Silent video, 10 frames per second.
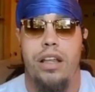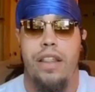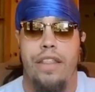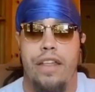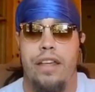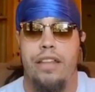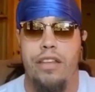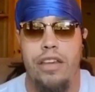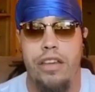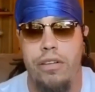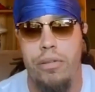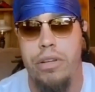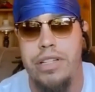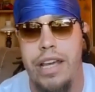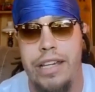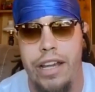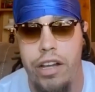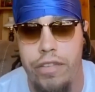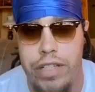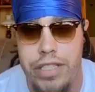that it would take
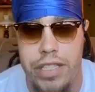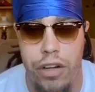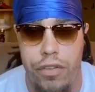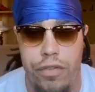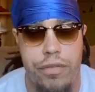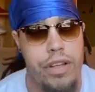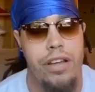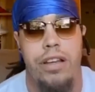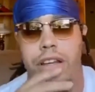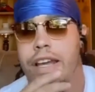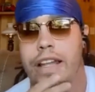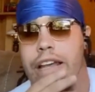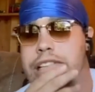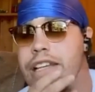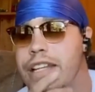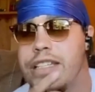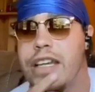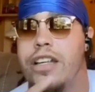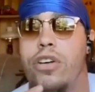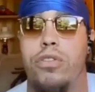care of itself. And like I said, this
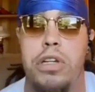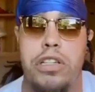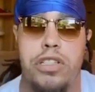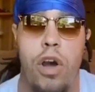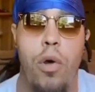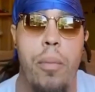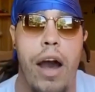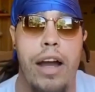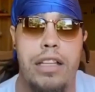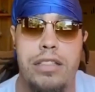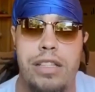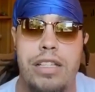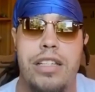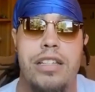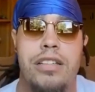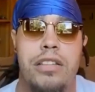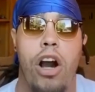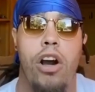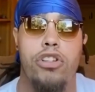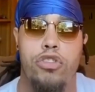ain't no soapbox. This is
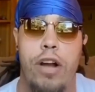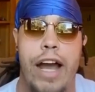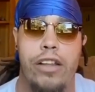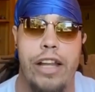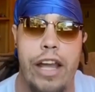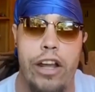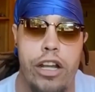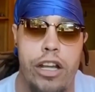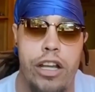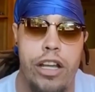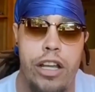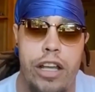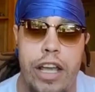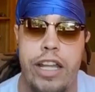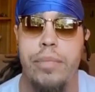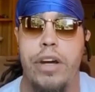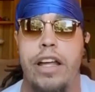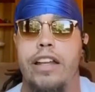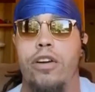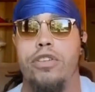called trial and error. Anybody
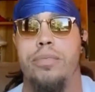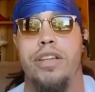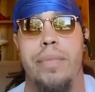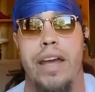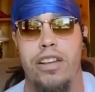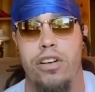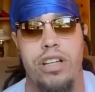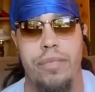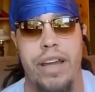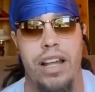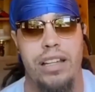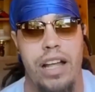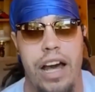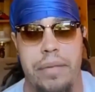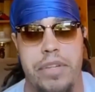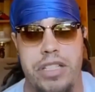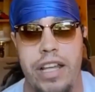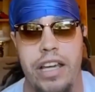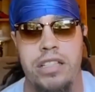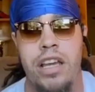that knows me knows I made a lot of
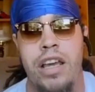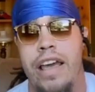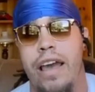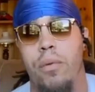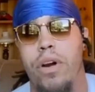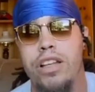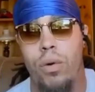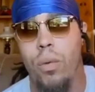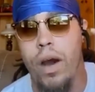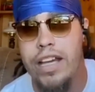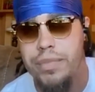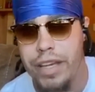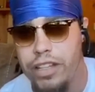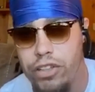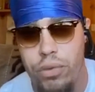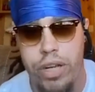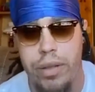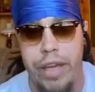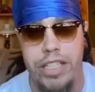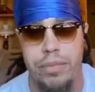mistakes. And what does a wise man do when he
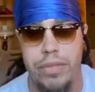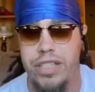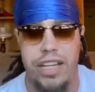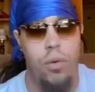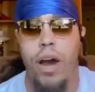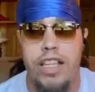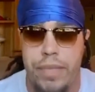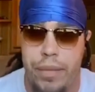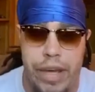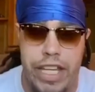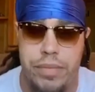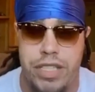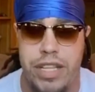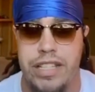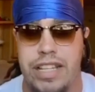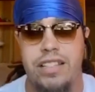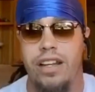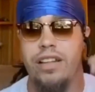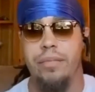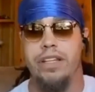makes a mistake? A wise man makes mistakes. That's
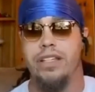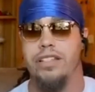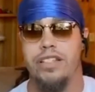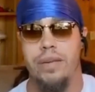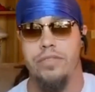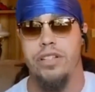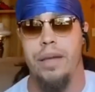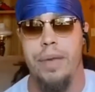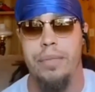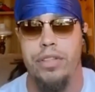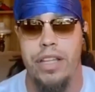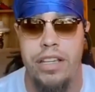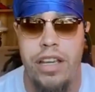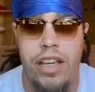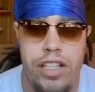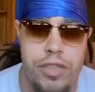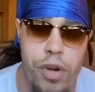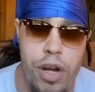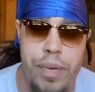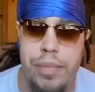another misconception. Like, people think
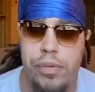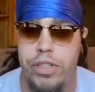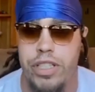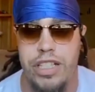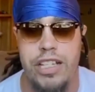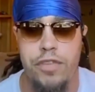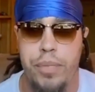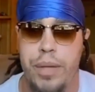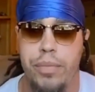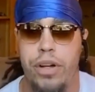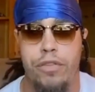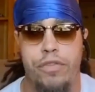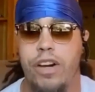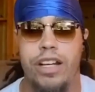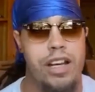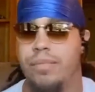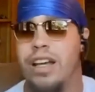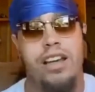smart people or successful people don't fuck up.